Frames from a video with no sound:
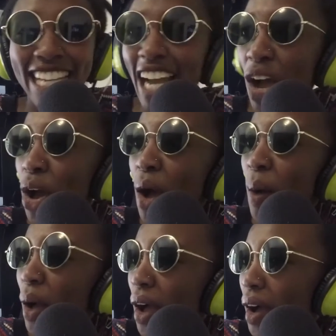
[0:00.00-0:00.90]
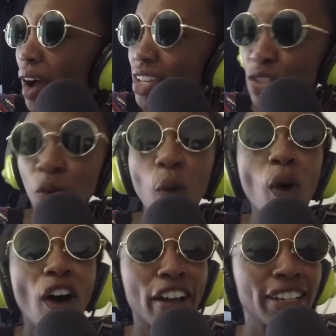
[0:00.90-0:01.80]
like a
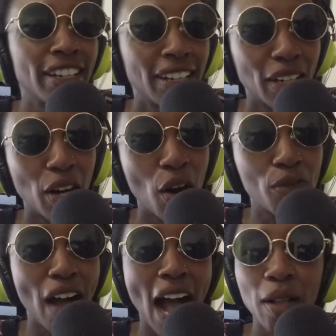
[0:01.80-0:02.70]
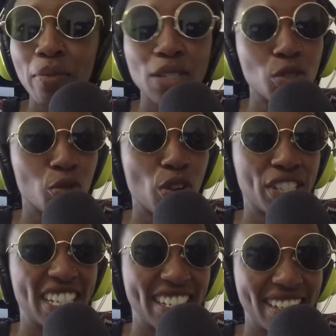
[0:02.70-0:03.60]
squad of
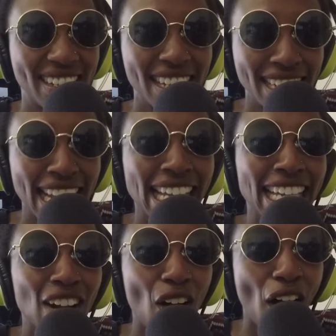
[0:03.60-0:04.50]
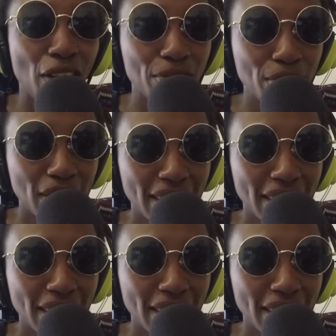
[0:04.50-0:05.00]
albatrosses taking off.